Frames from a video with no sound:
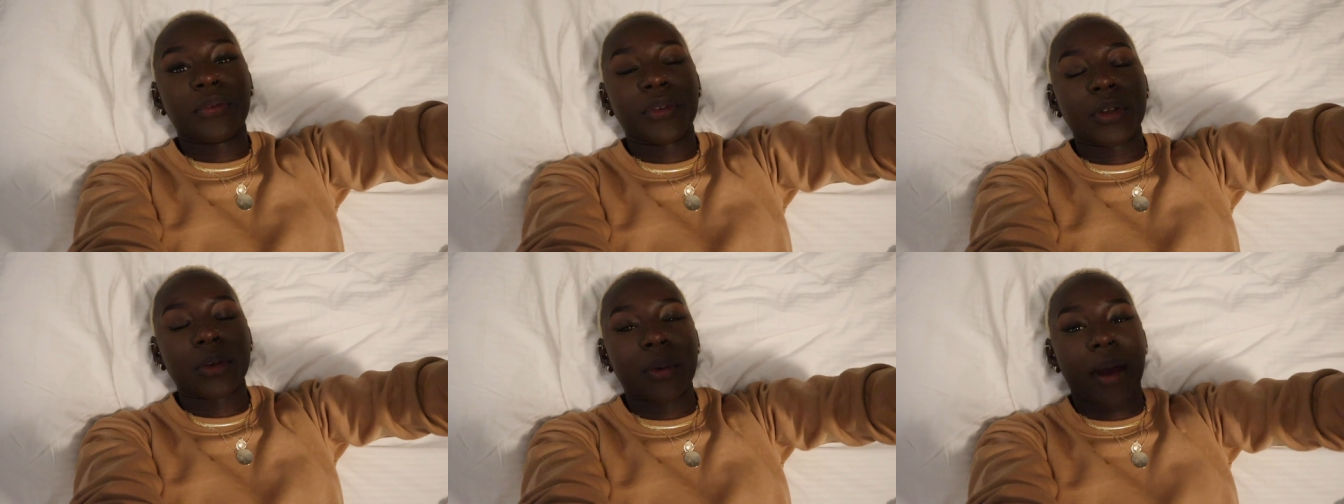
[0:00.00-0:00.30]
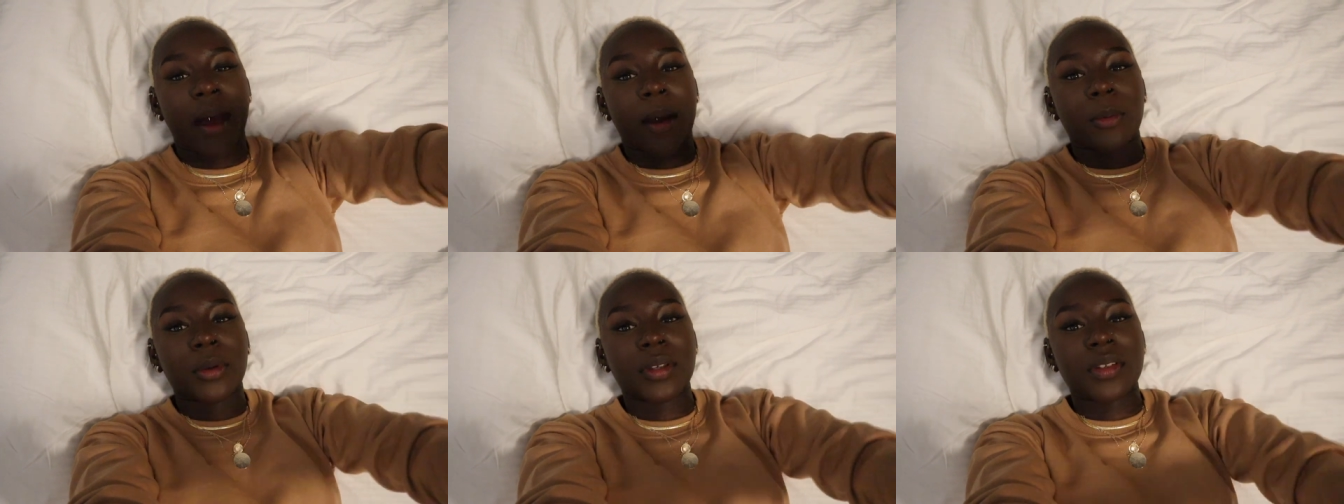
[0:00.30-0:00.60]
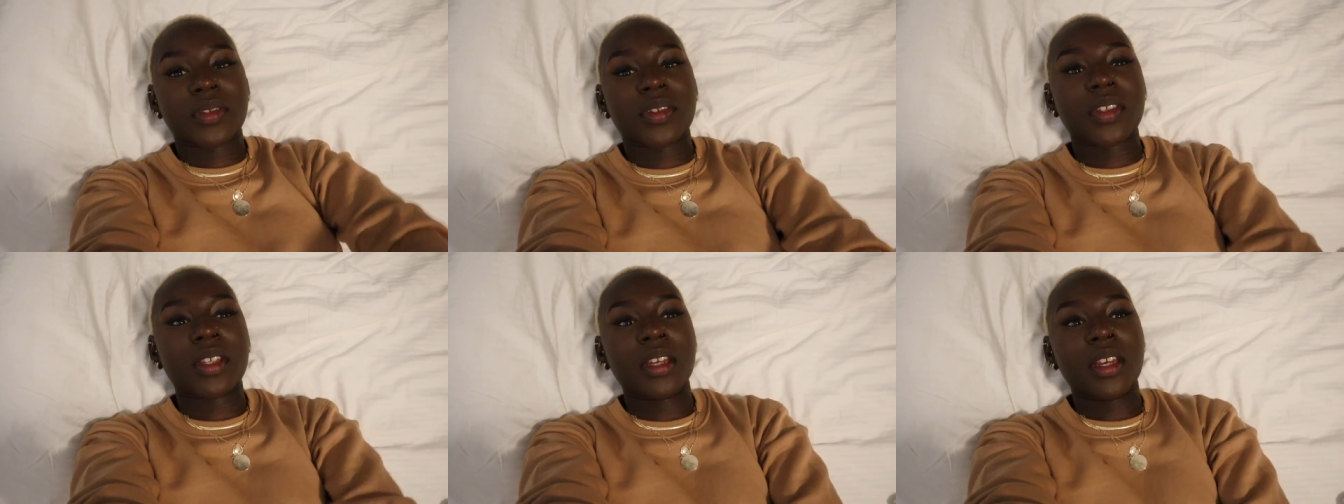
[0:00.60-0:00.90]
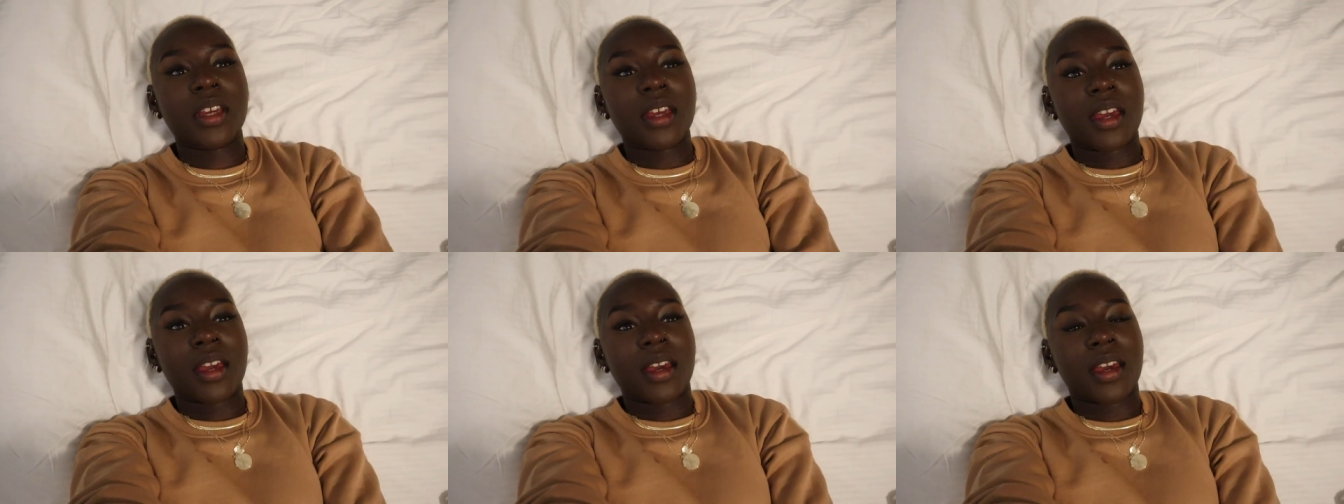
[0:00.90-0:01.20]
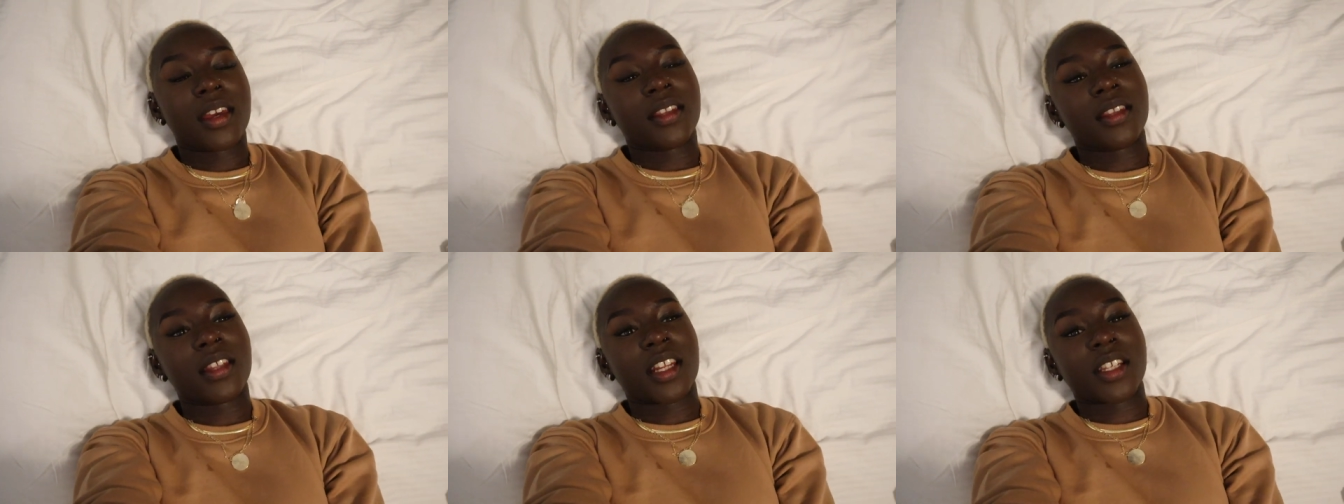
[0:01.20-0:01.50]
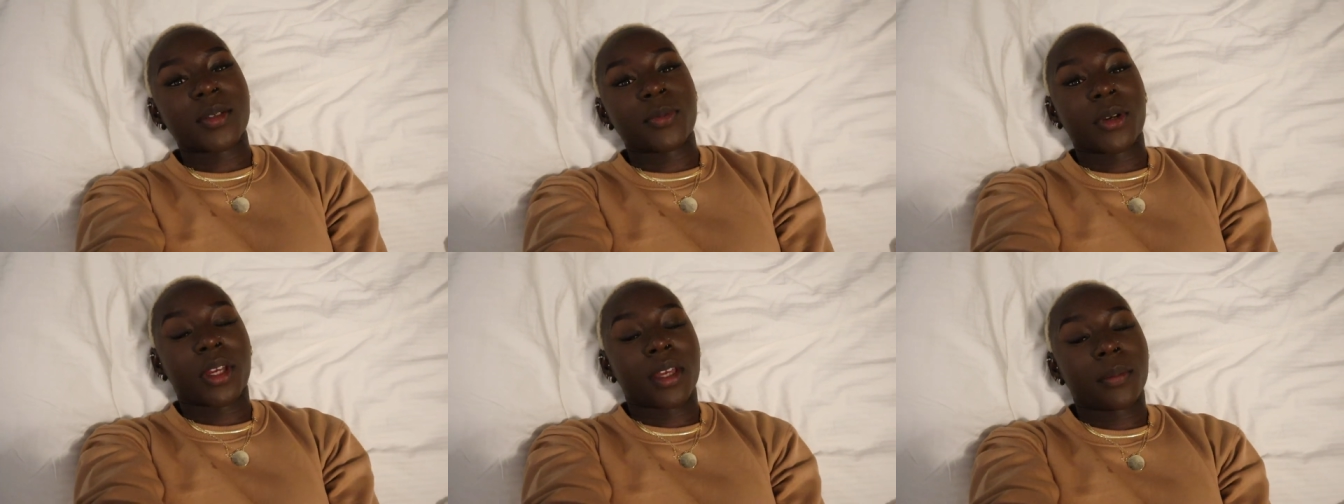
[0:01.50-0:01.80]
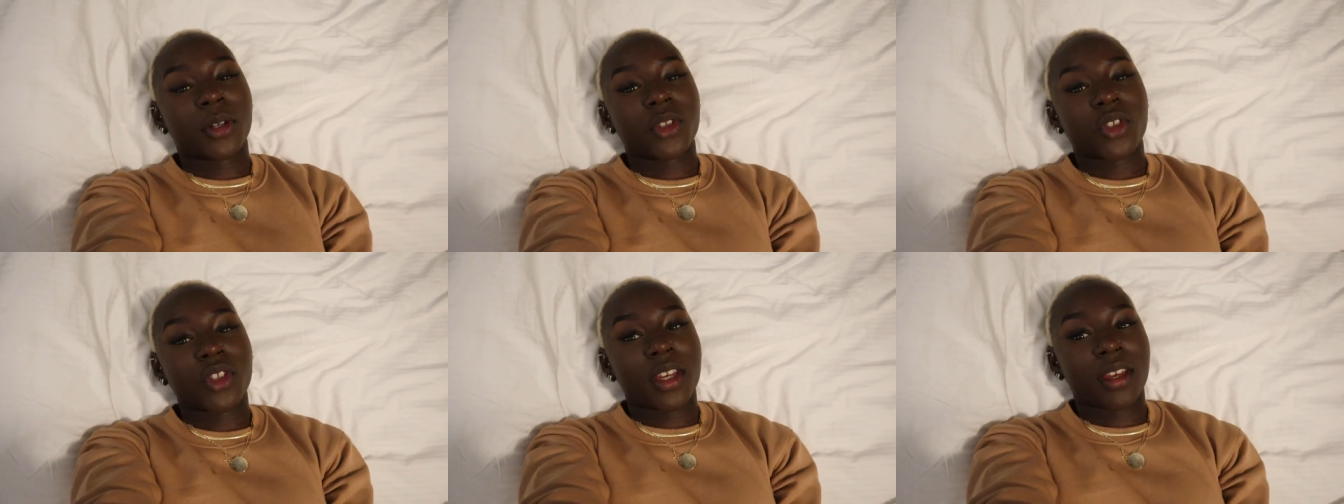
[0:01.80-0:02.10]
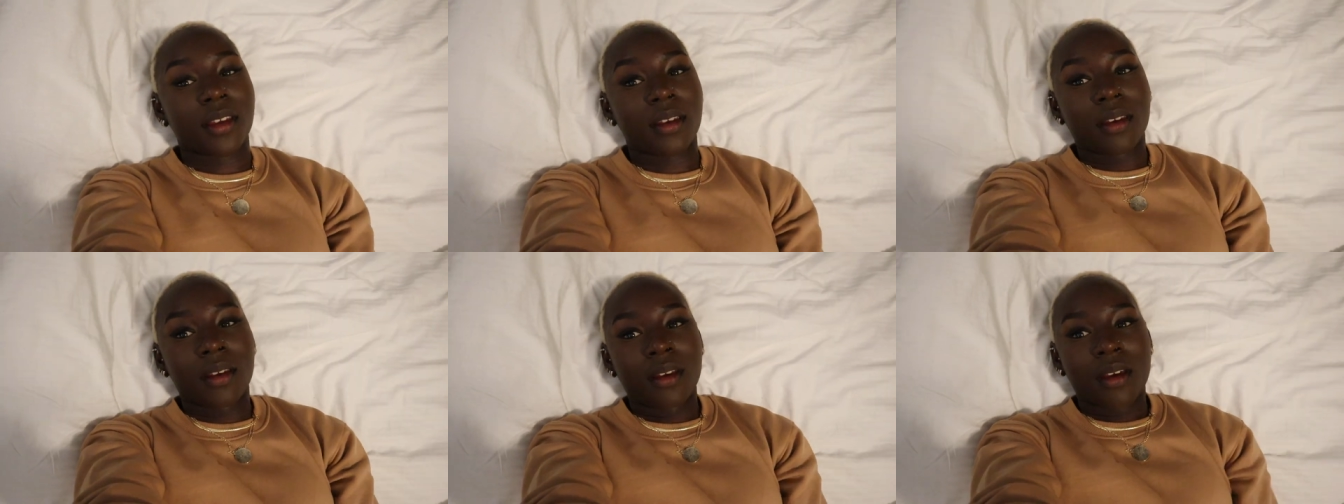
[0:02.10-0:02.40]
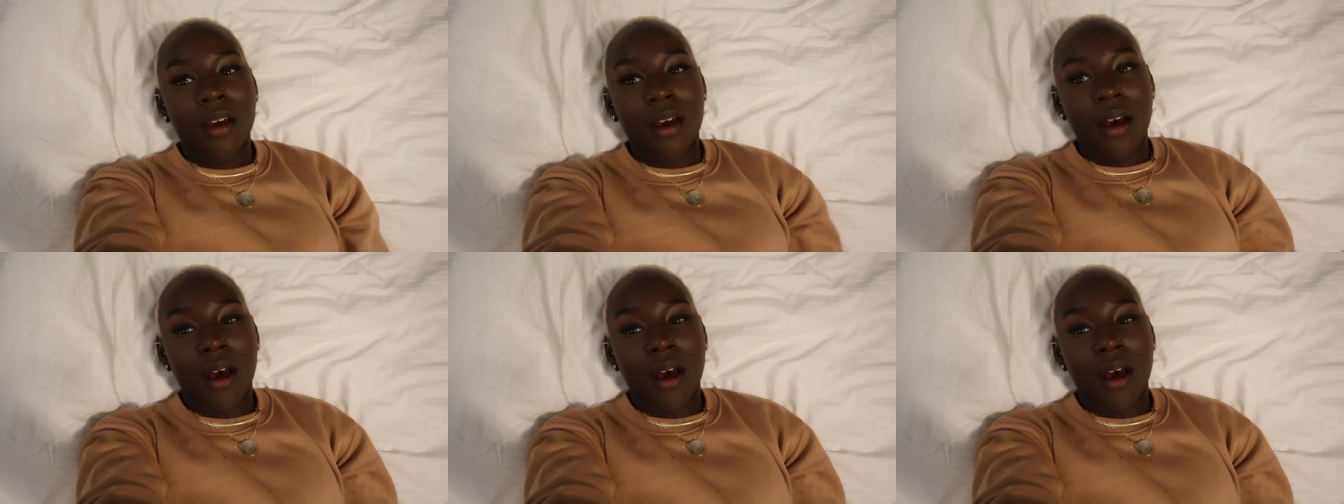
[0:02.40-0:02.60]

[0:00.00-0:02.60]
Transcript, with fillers: few hours and then that's pretty much it.